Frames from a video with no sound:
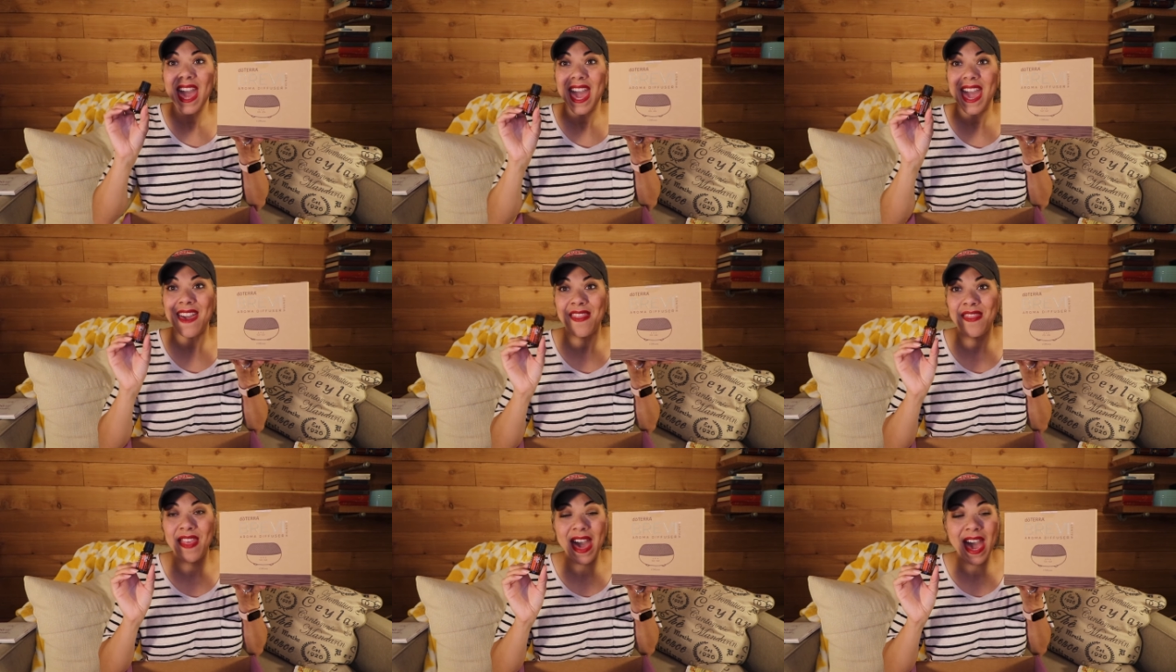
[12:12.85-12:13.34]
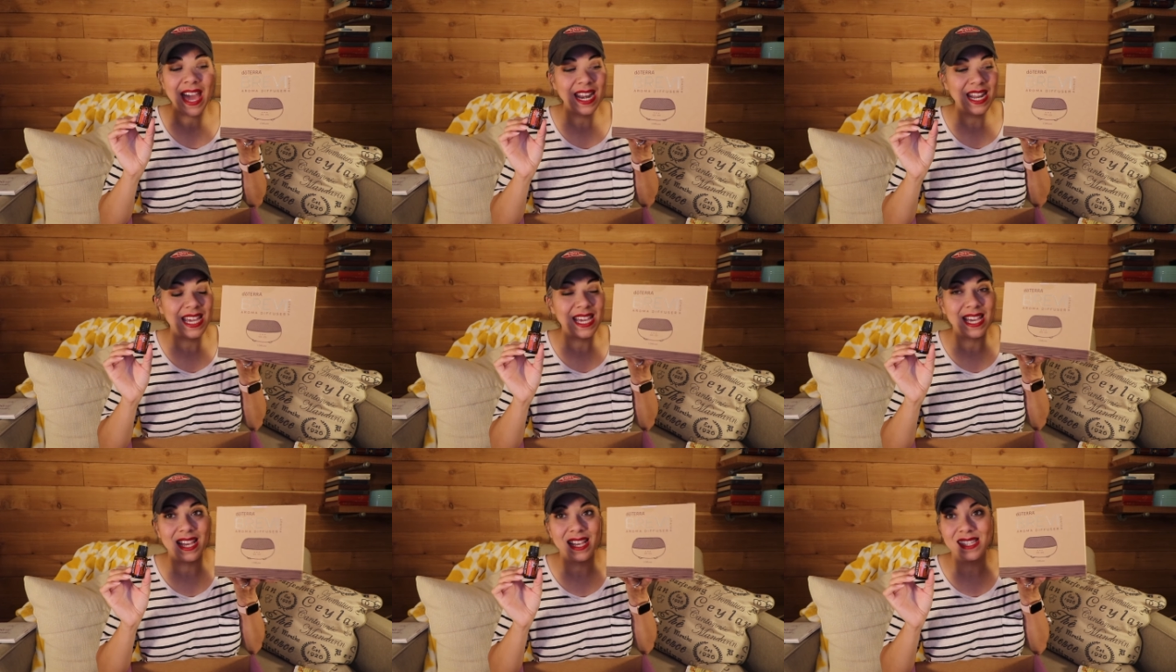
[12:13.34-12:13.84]
and
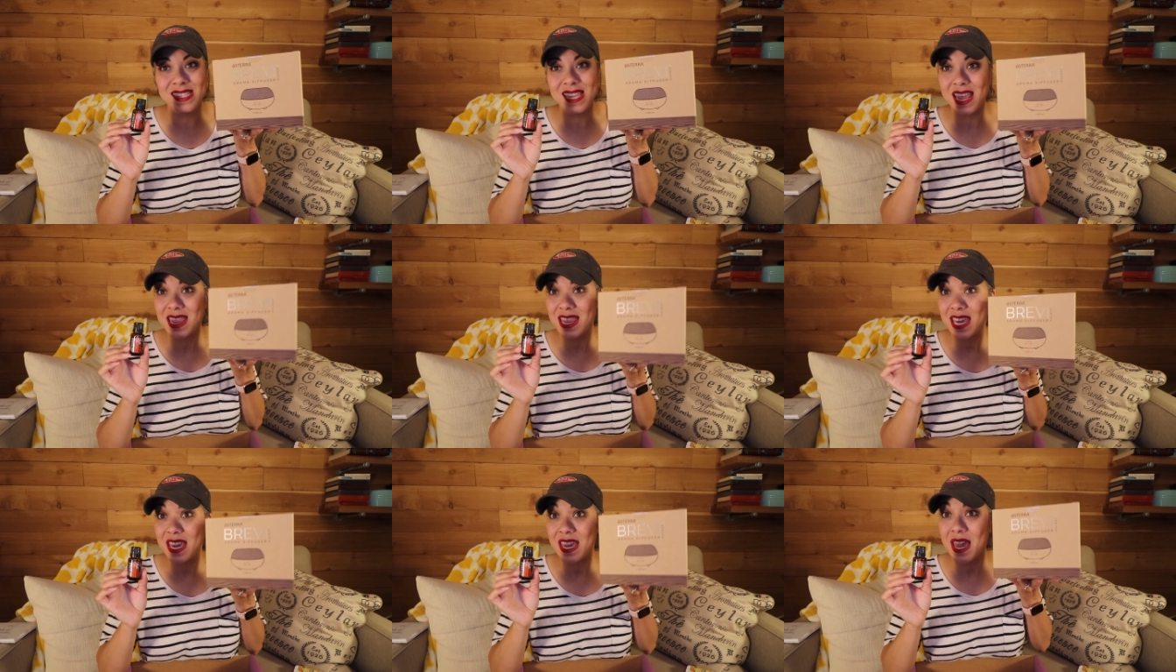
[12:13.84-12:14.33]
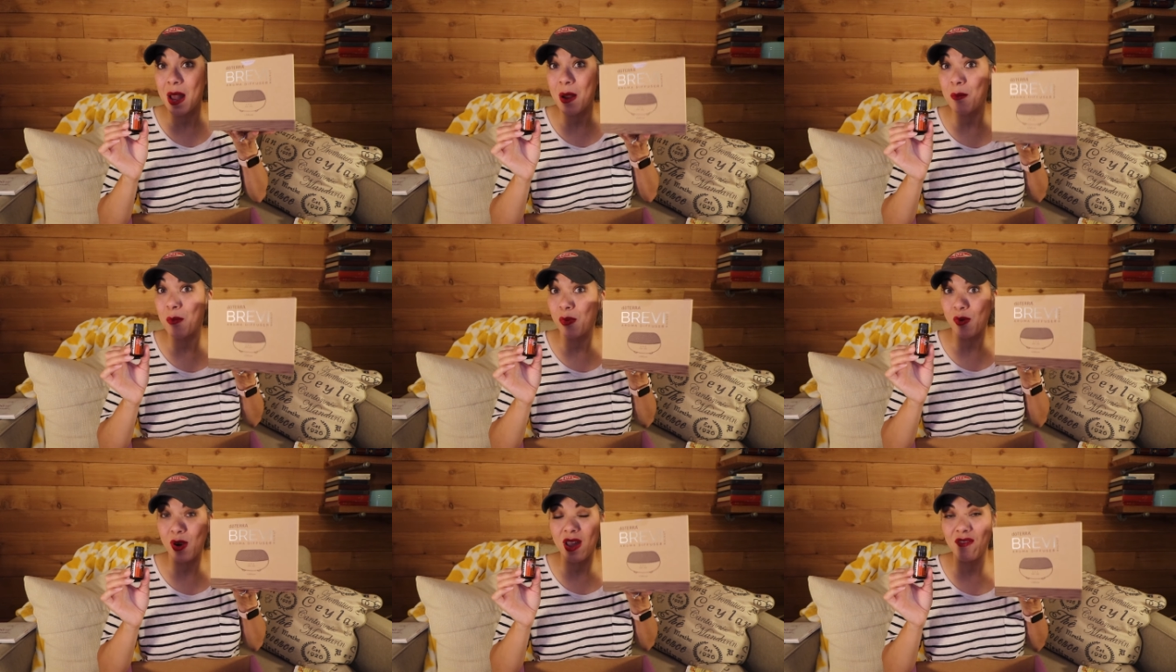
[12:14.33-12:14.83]
that is the
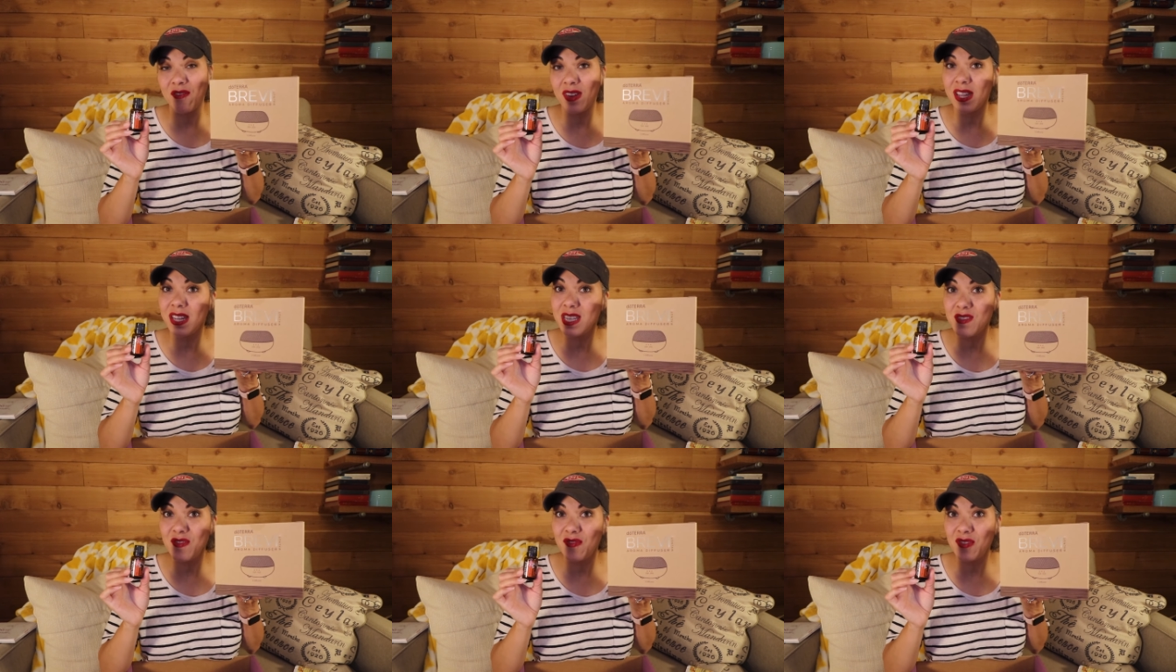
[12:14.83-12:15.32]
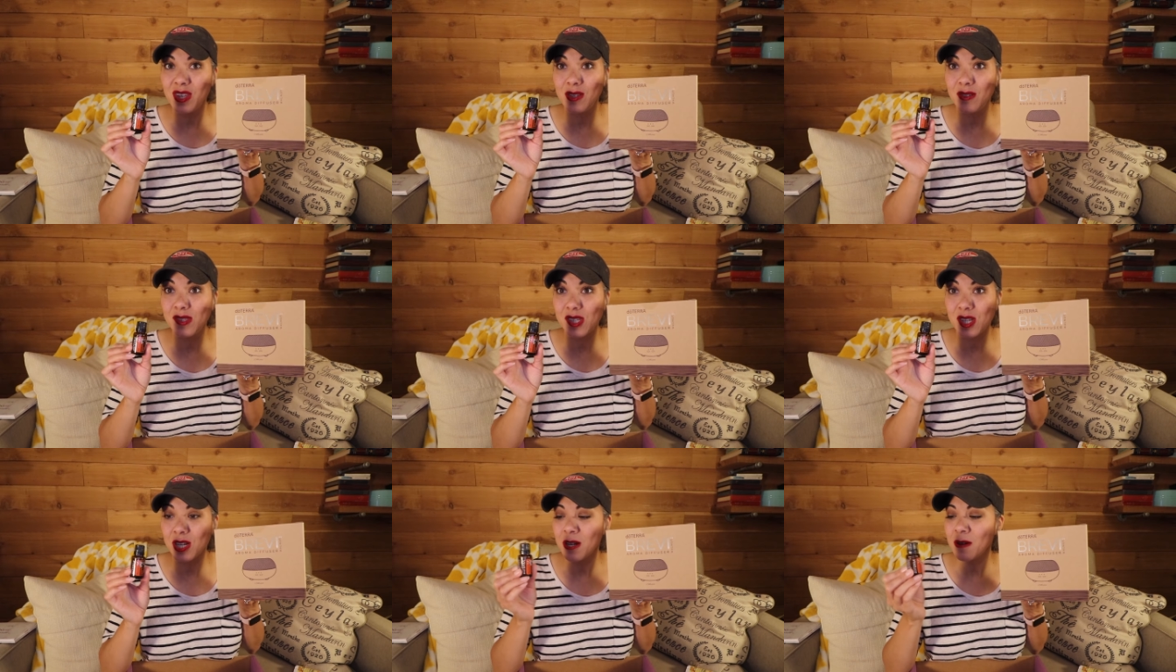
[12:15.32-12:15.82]
Breathe
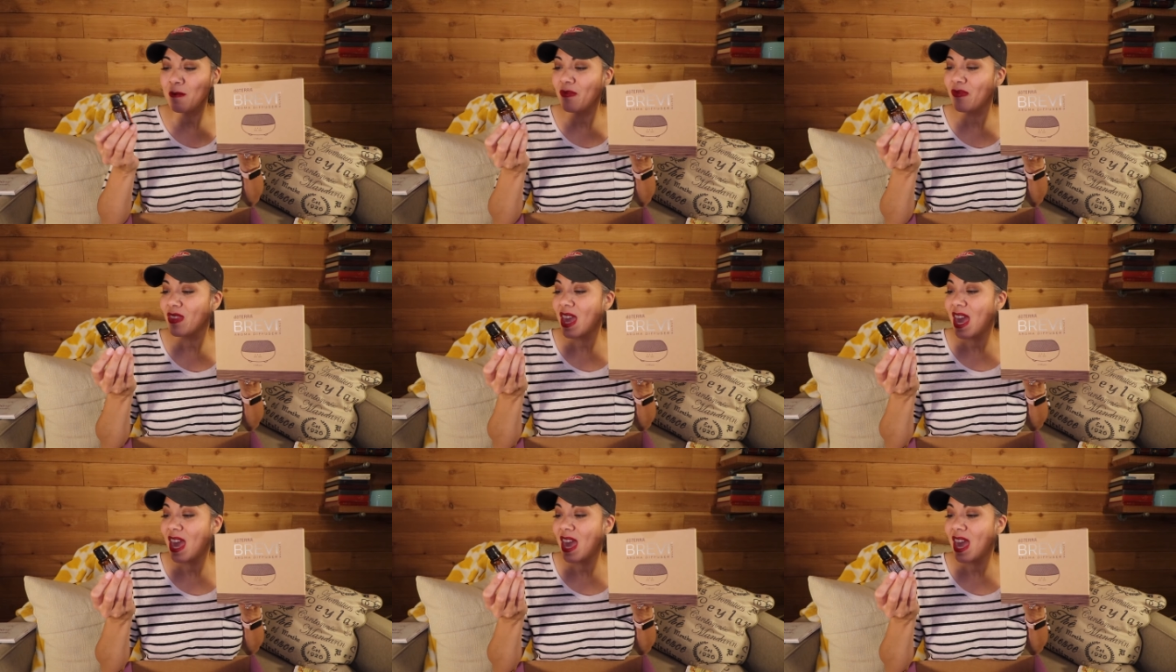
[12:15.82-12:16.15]
diffuser